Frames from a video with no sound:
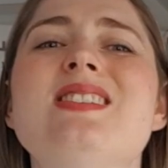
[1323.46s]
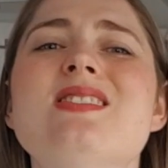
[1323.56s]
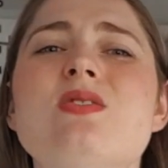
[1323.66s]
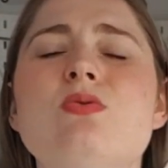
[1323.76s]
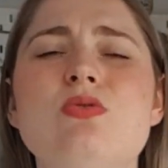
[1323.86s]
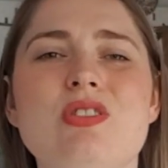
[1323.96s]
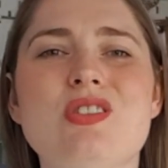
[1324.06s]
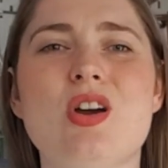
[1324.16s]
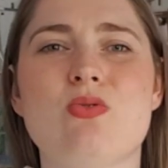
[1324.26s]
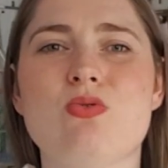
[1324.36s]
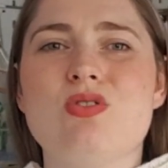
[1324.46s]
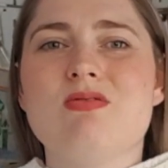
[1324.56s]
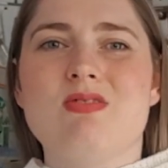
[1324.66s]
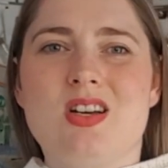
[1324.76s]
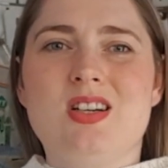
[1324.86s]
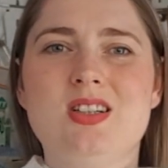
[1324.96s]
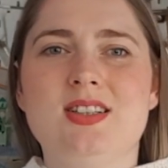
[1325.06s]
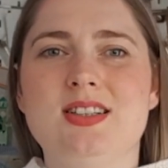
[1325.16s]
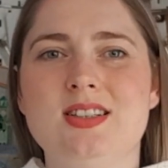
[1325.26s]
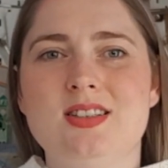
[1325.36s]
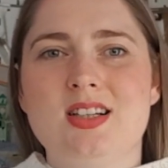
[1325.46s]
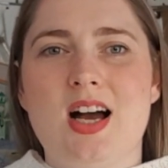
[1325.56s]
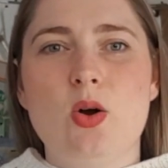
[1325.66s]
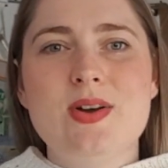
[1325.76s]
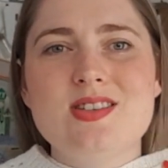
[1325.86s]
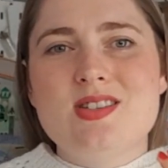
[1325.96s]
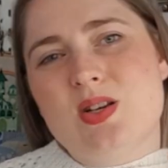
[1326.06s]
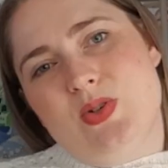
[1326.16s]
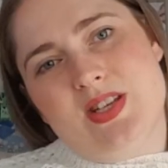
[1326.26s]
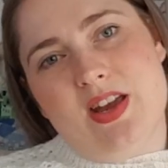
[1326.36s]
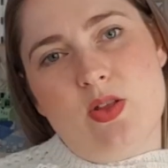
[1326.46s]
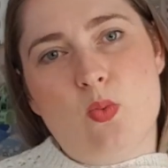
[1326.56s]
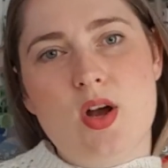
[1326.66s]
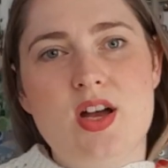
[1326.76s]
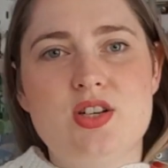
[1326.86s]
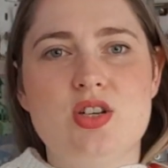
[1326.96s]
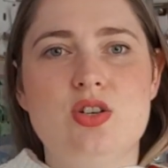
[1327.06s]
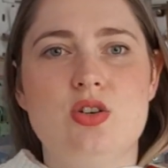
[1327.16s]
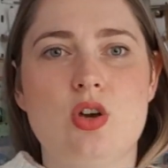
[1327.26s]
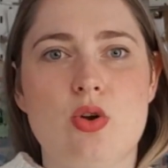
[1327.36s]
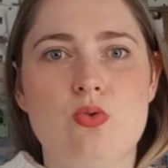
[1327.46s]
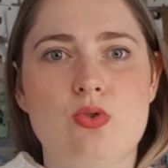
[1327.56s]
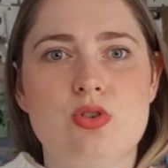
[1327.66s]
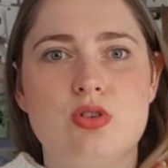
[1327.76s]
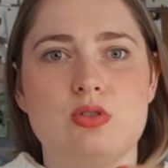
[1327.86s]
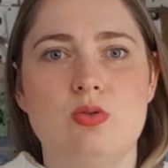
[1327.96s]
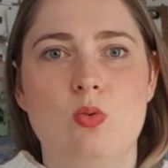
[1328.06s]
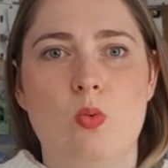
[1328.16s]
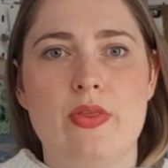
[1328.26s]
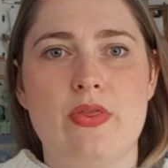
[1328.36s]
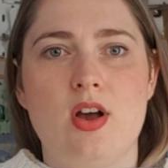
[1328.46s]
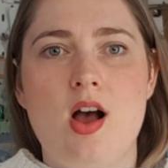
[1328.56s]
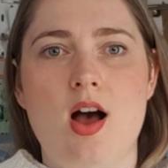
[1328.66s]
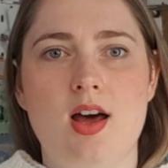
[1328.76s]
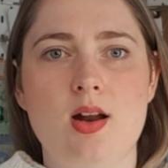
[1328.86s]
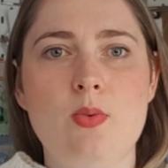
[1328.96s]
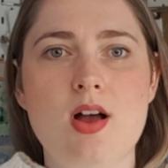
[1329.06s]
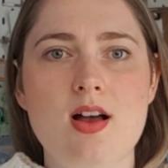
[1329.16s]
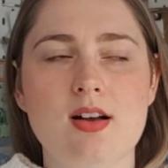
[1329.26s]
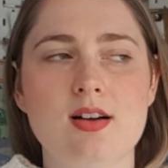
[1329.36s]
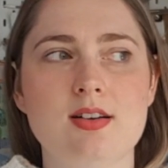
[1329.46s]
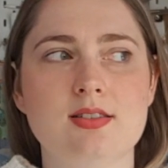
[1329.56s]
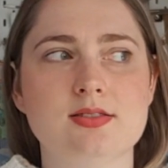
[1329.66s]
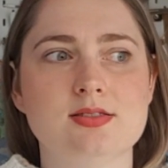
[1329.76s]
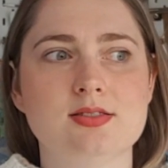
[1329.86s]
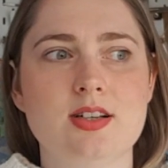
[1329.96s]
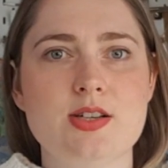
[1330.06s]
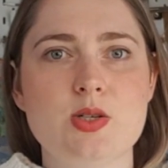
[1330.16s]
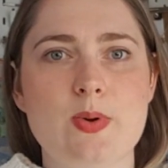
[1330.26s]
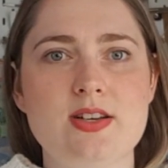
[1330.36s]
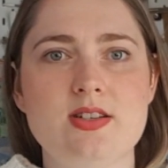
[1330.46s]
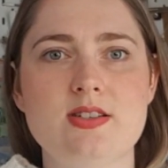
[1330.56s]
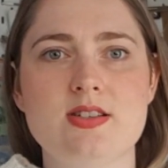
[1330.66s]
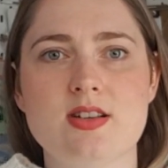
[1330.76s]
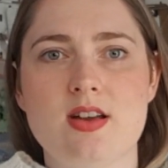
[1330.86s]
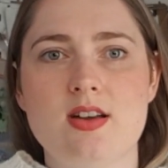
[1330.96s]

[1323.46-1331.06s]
this called a yoked? I always associate the word yoked with the colour work sweaters,